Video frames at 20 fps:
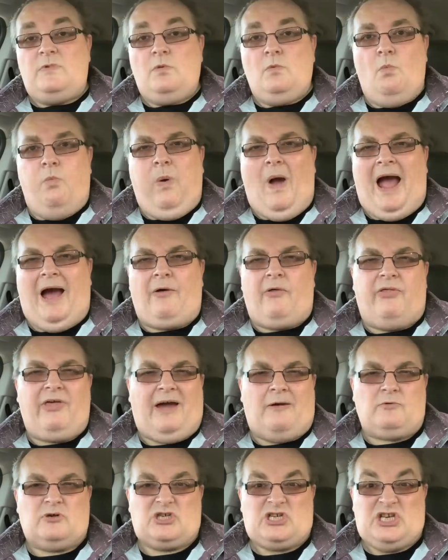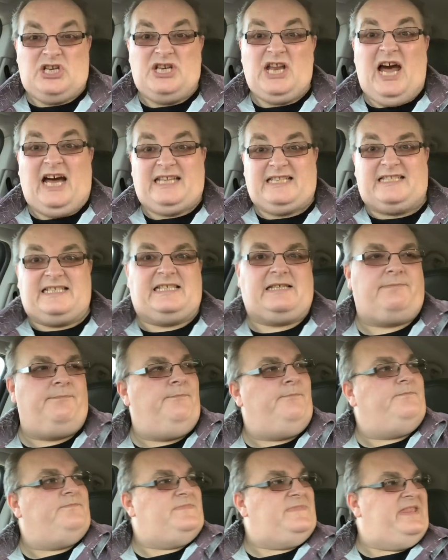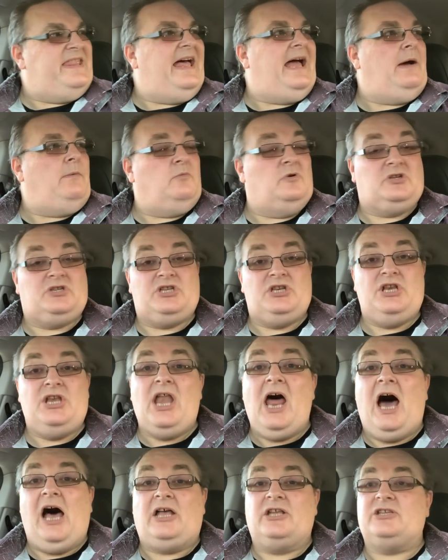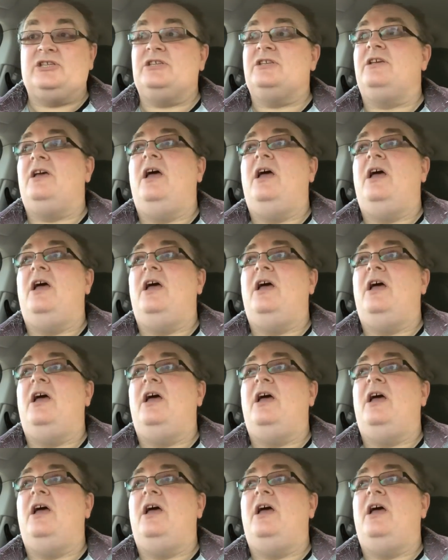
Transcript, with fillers: Wow, that was nuts. That was nuts.